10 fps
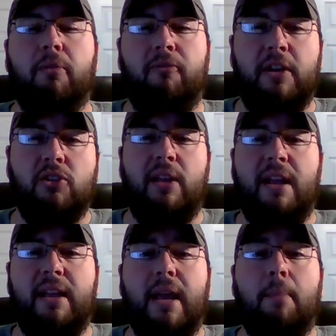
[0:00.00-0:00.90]
professional
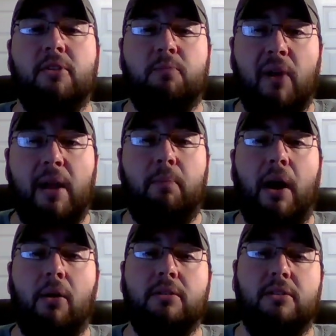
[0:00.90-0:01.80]
handicappers Brad
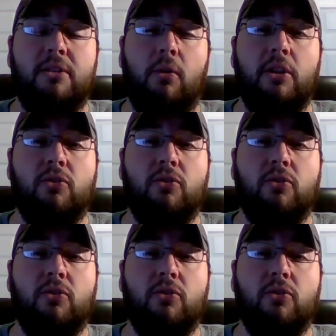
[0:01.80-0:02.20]
Powers and Tony